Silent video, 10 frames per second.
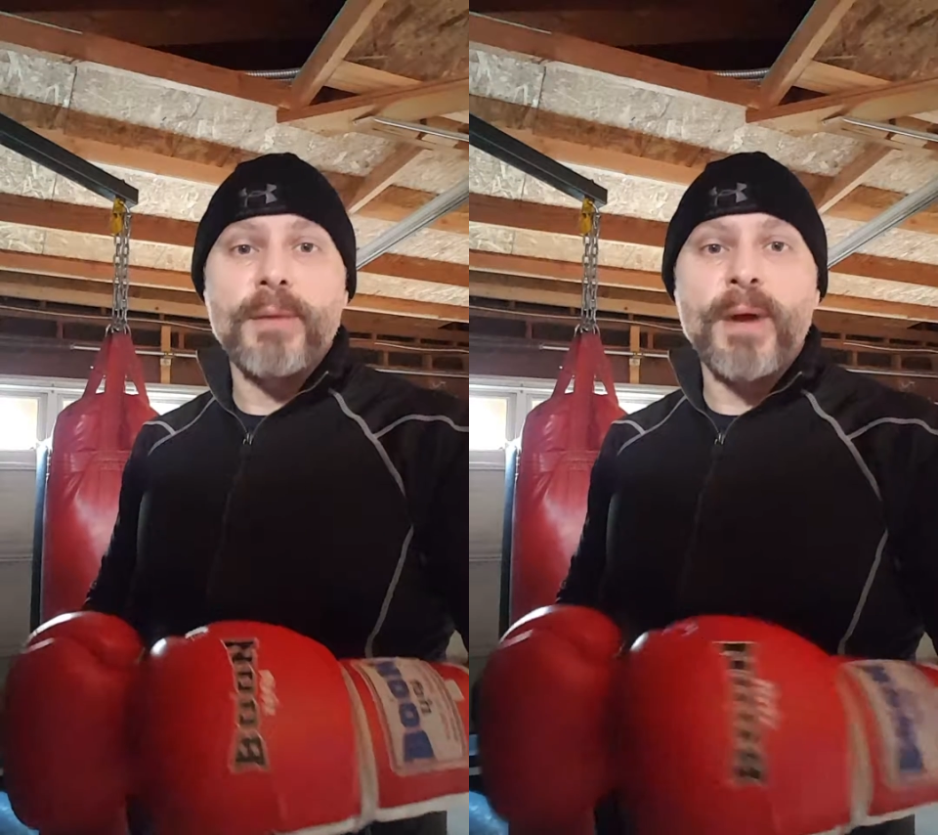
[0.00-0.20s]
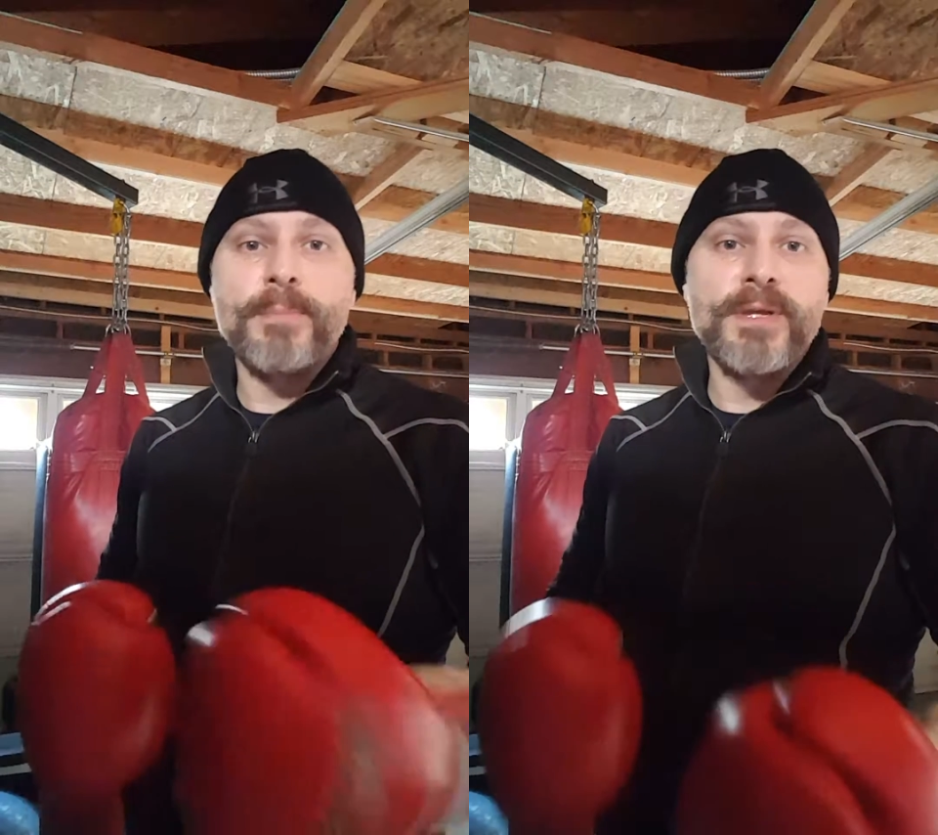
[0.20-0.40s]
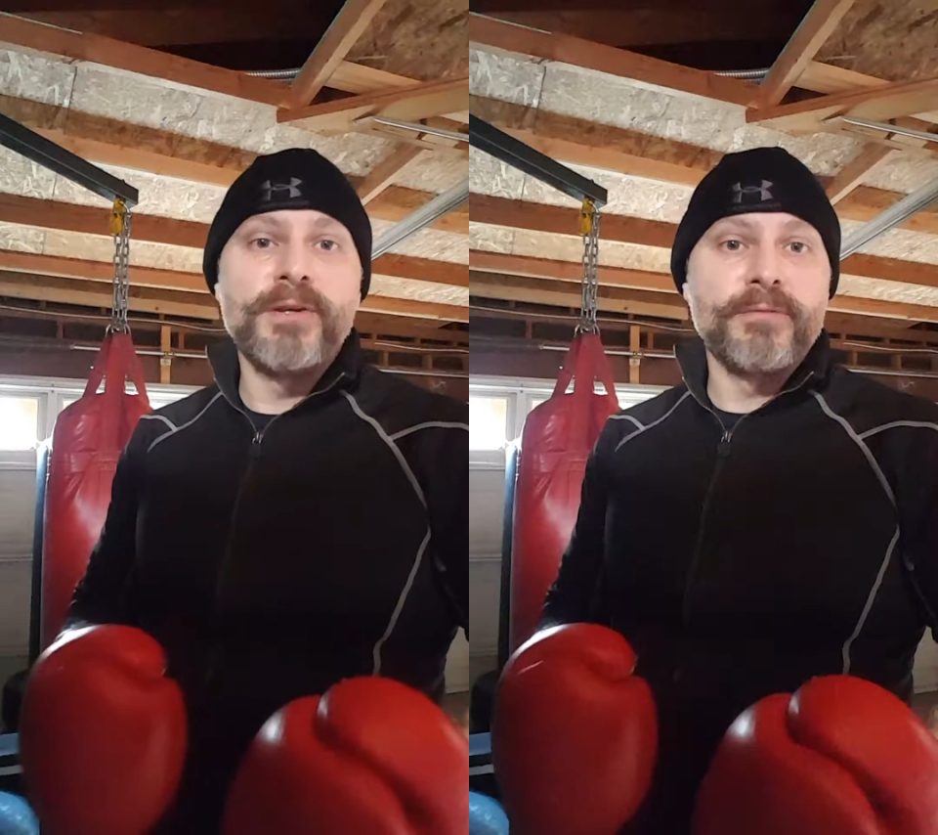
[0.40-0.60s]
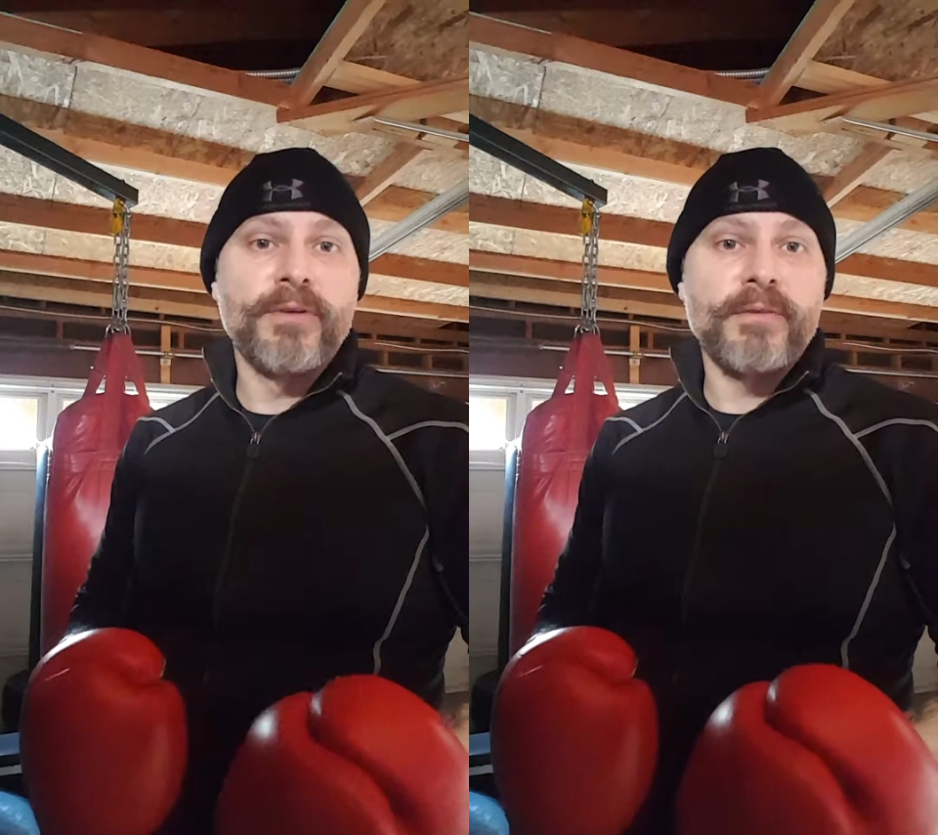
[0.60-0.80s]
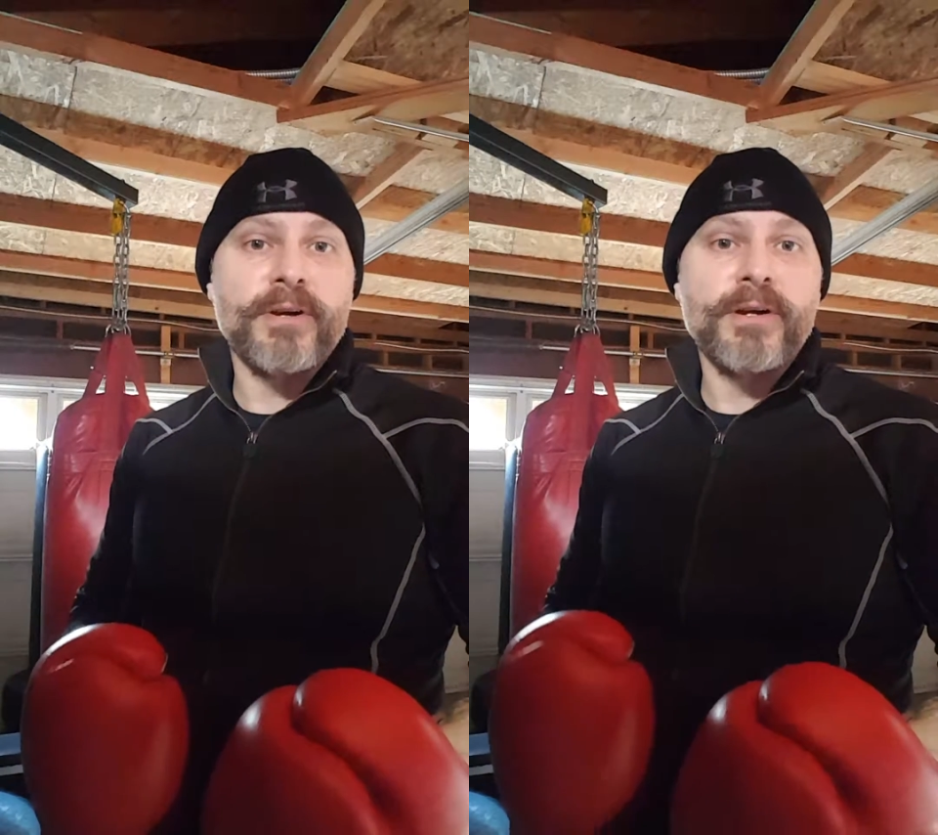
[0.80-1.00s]
that might be in your
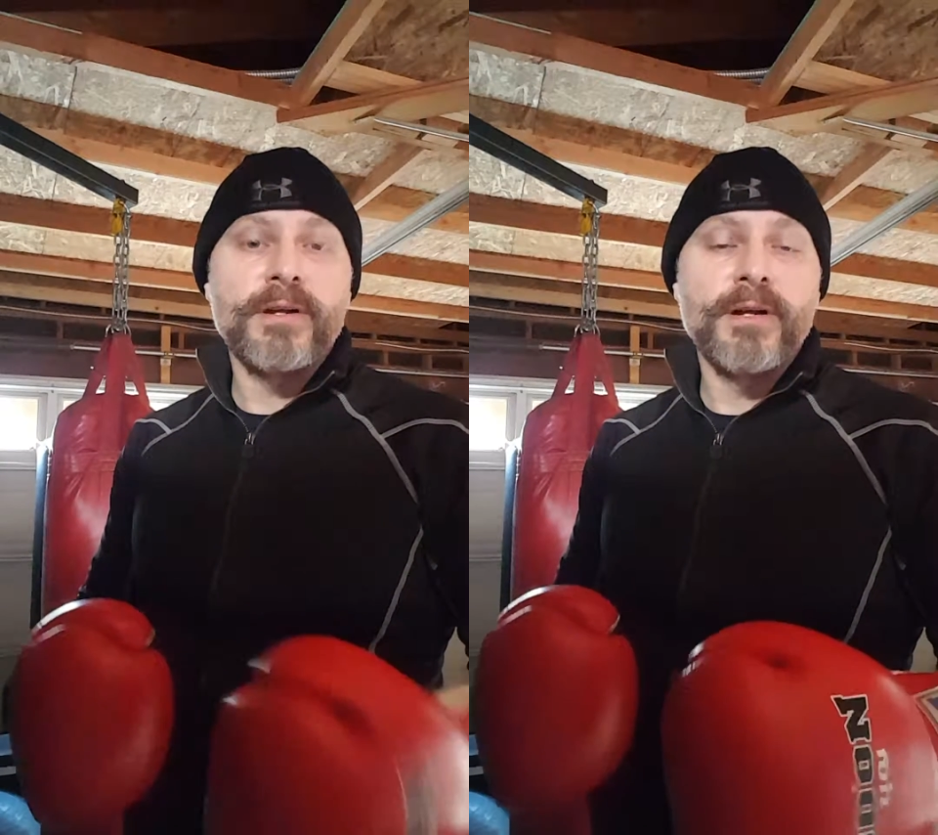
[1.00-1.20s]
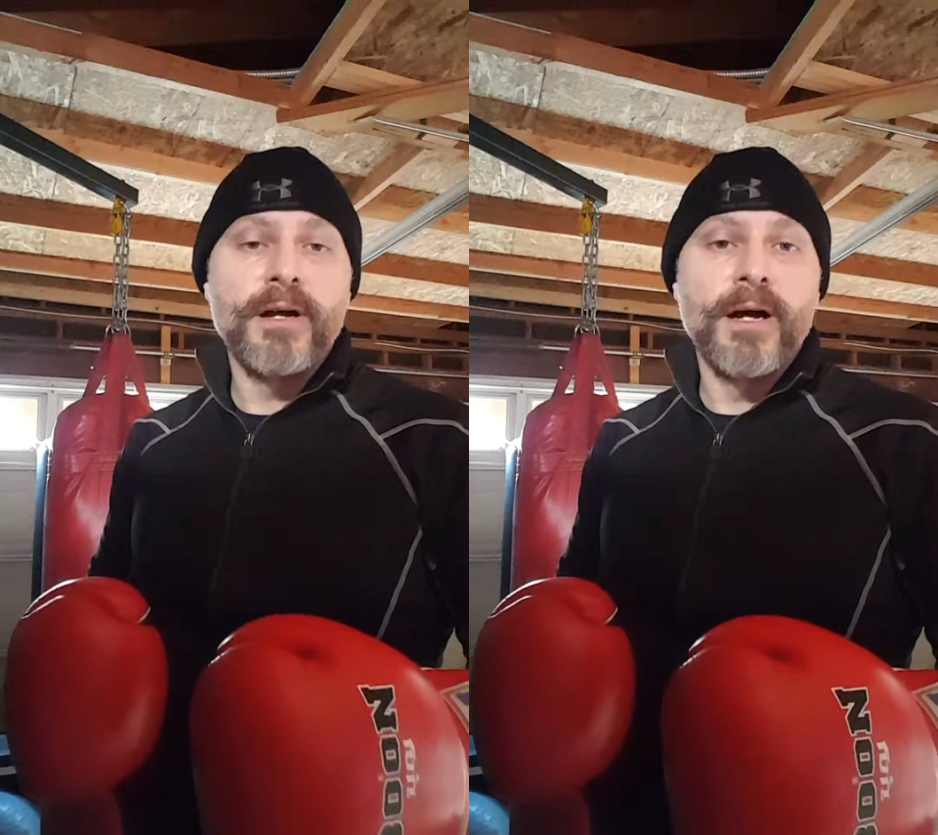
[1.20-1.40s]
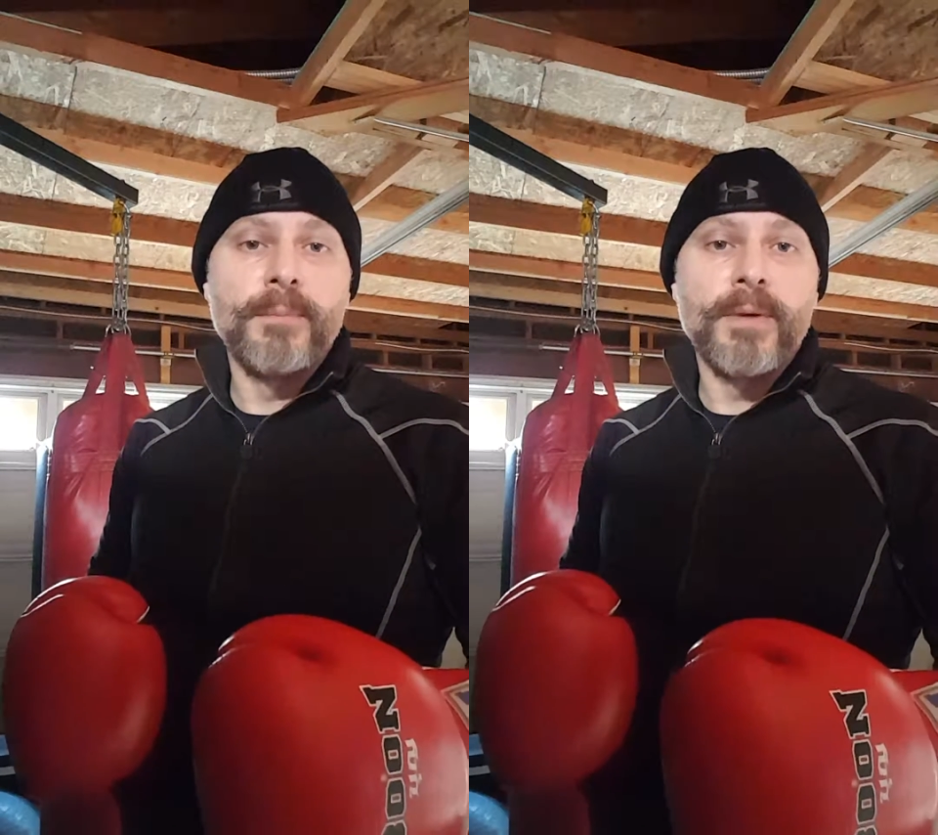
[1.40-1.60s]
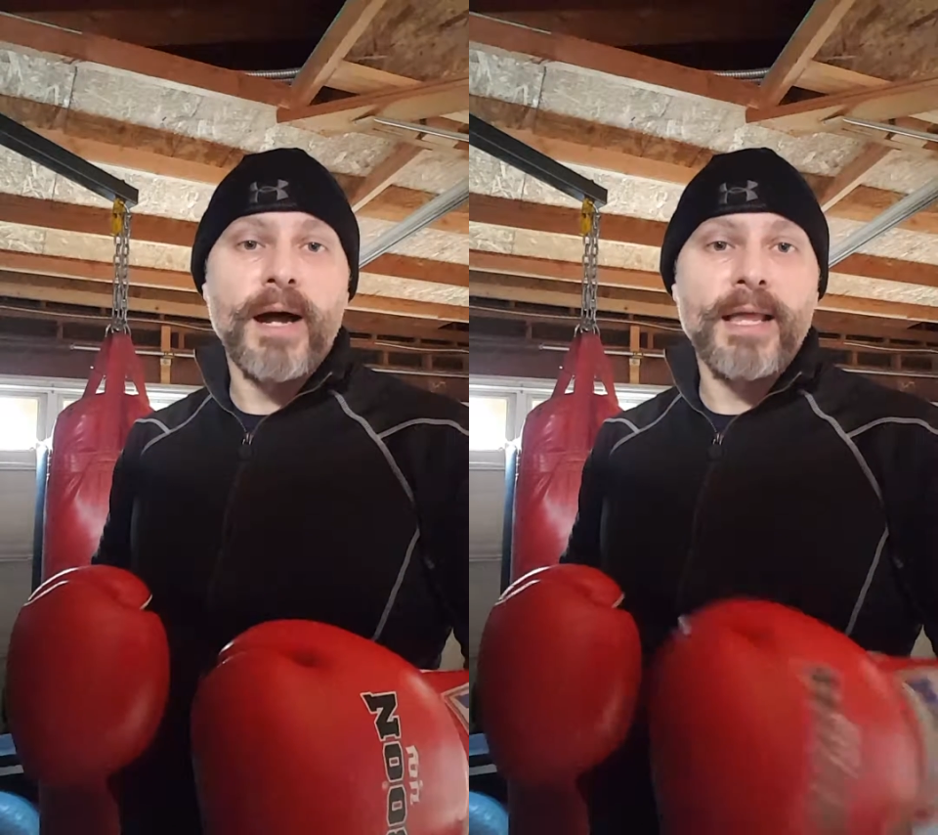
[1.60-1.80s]
favor.